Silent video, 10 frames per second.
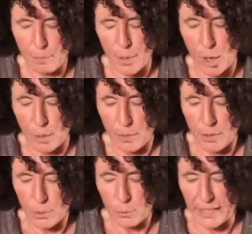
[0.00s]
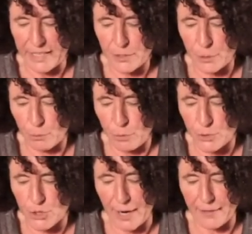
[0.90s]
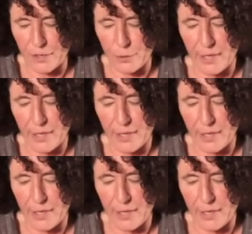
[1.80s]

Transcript: Bob, running into the room shouting her